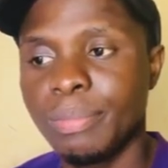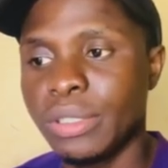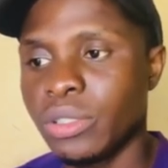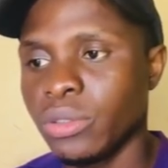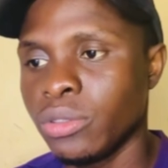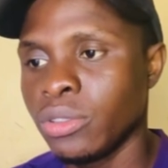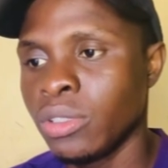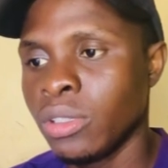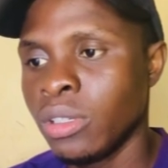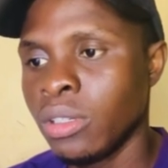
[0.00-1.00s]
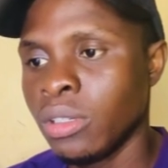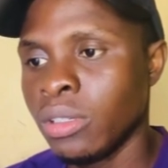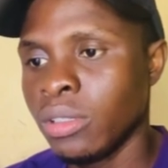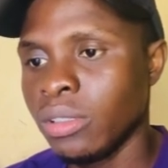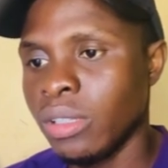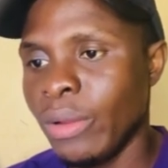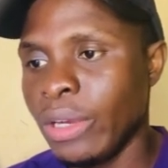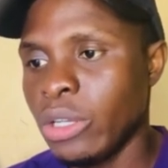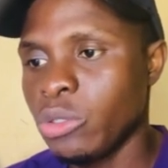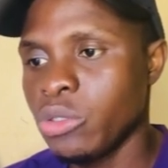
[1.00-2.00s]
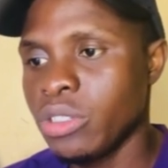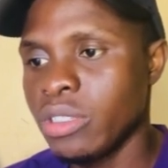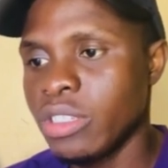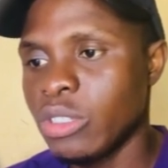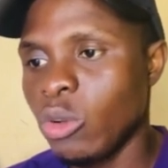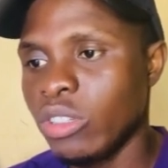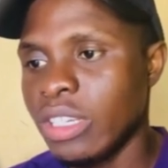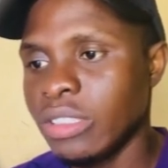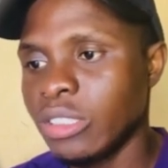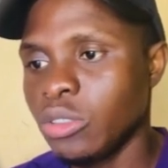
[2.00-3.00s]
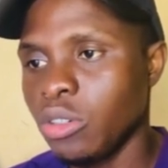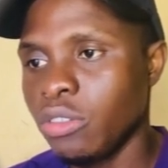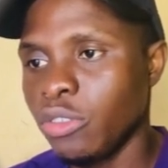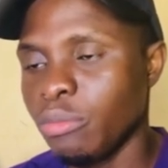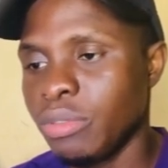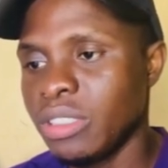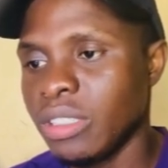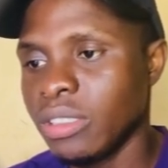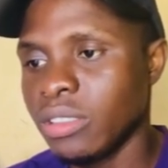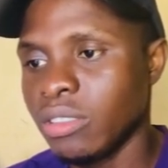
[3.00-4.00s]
shows. Now you're going to see this connect TikTok for business,